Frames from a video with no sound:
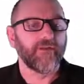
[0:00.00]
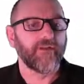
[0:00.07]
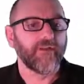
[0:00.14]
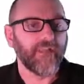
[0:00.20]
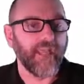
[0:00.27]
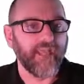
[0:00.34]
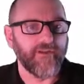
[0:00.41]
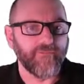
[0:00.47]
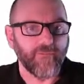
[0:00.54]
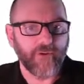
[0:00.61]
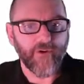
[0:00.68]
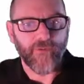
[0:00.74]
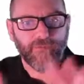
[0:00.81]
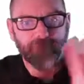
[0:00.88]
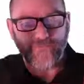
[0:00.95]
can of
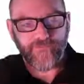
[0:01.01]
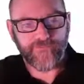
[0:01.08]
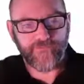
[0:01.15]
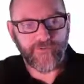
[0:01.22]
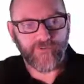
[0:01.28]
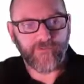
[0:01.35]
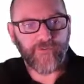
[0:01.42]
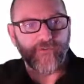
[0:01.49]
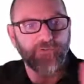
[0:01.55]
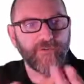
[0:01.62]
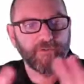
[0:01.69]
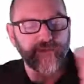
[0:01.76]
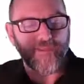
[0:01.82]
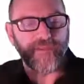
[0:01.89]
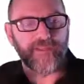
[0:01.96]
worms of cool
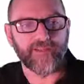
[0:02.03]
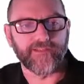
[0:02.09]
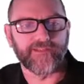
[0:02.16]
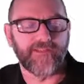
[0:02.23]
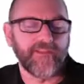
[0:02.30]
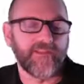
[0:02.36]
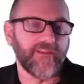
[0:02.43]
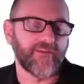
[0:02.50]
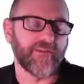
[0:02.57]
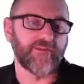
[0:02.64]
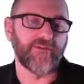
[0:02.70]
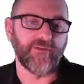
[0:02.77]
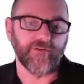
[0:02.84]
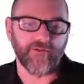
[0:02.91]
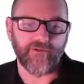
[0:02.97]
things
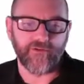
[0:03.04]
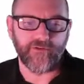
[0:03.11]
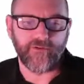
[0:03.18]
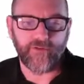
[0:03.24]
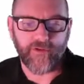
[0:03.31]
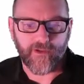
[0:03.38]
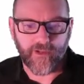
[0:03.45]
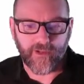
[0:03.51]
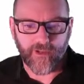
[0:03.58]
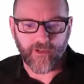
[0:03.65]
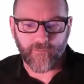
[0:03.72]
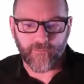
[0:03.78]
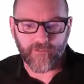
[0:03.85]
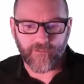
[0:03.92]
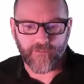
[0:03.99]
that you can do
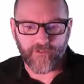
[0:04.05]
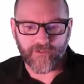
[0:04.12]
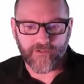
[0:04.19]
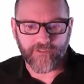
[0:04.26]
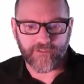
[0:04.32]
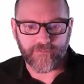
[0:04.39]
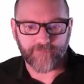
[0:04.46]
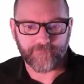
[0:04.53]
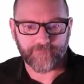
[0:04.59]
with functions.